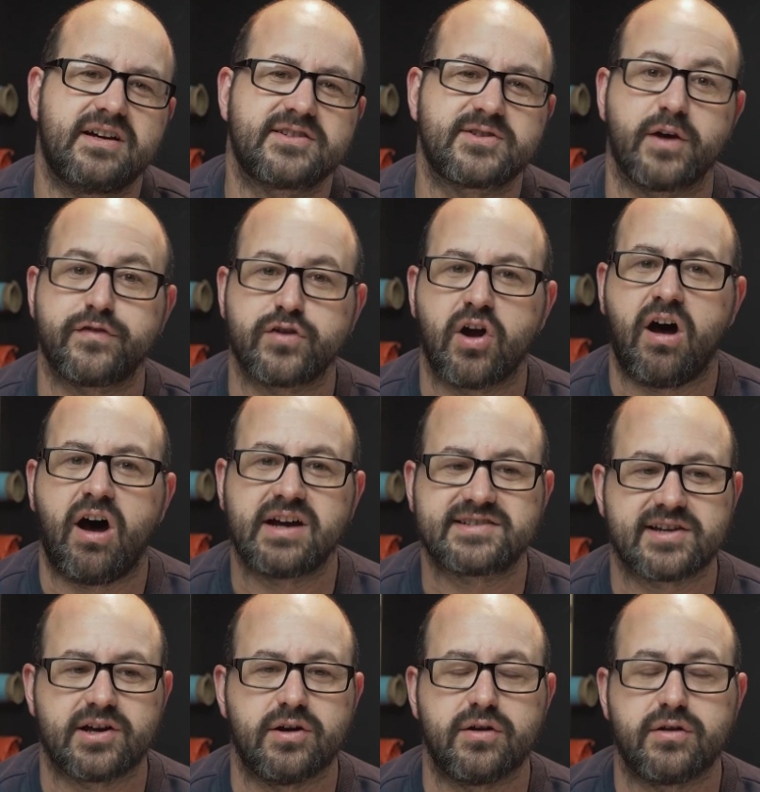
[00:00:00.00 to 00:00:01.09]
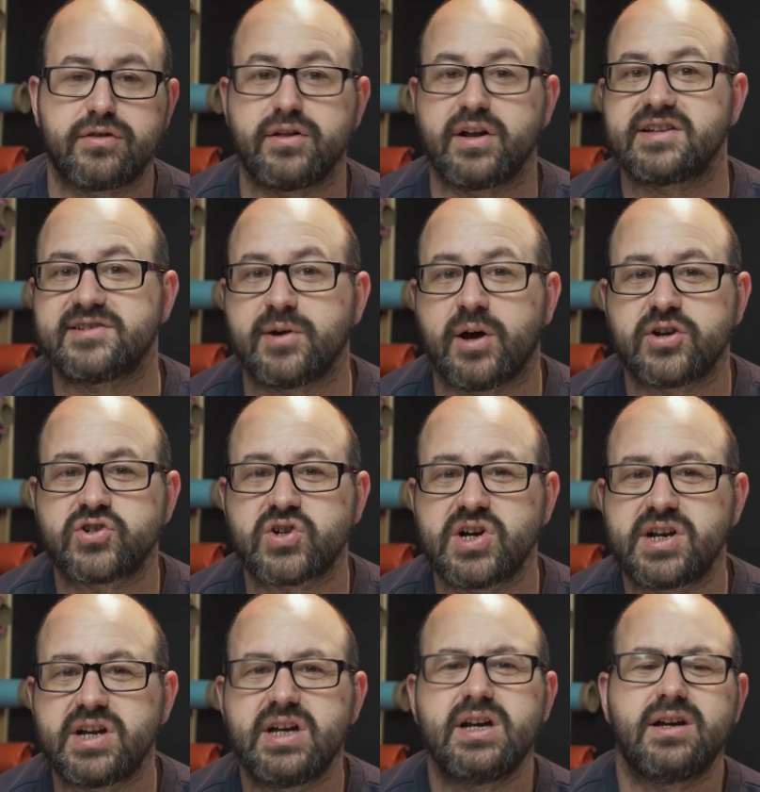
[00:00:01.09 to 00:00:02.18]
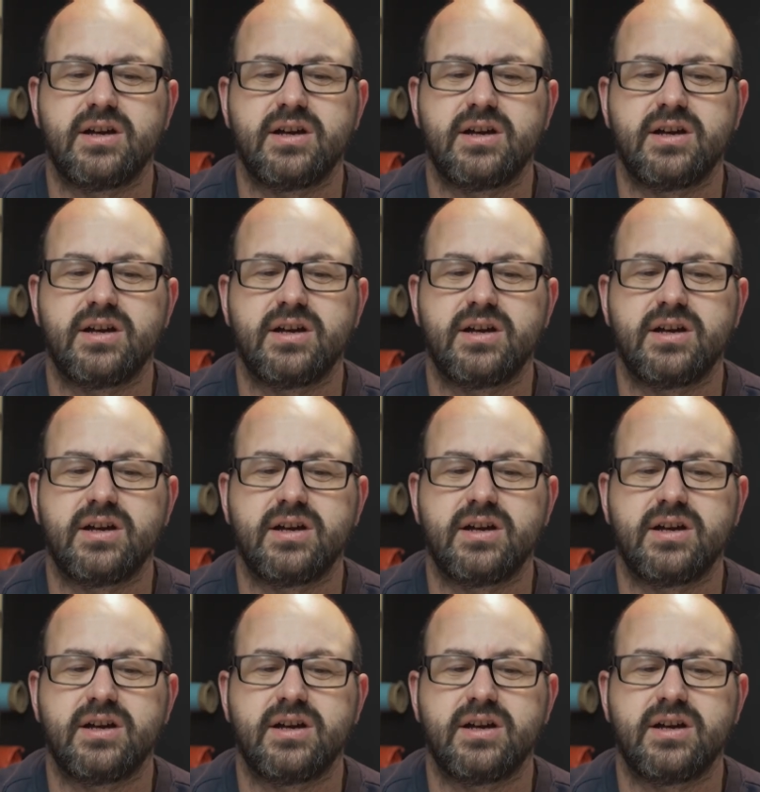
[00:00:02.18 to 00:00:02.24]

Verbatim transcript: So if you're at ISO 3200,